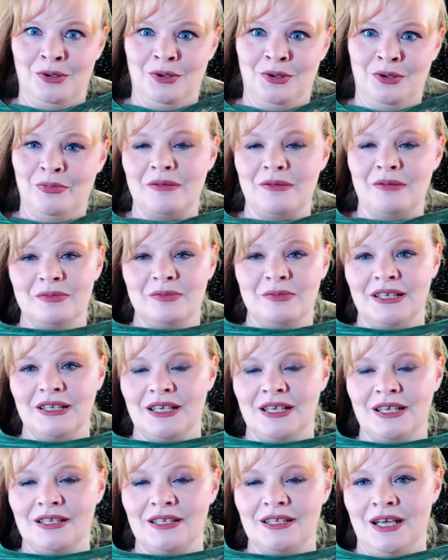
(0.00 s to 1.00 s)
Probably
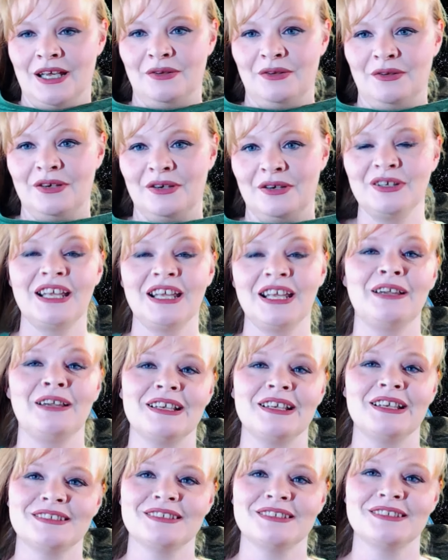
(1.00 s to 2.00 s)
not. I don't know.
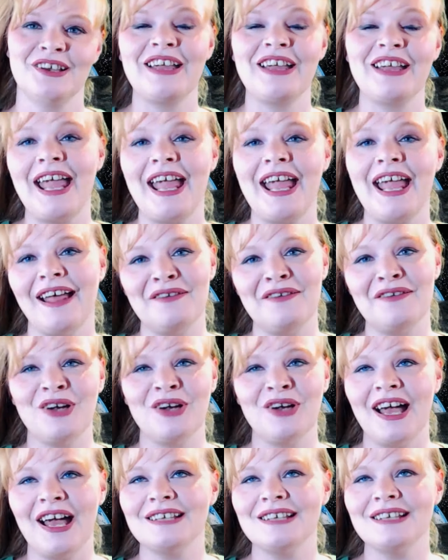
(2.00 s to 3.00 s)
Anyways. Okay. I love you
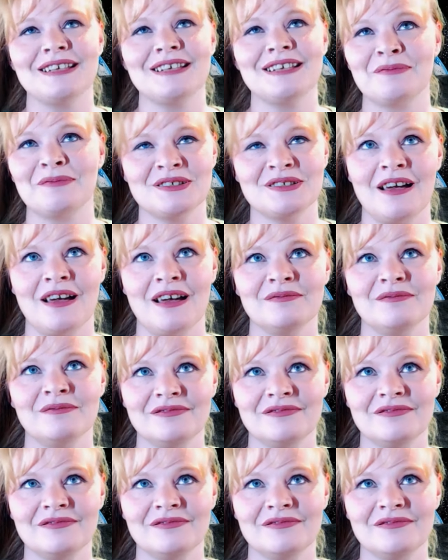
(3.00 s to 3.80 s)
guys. I'm going to stop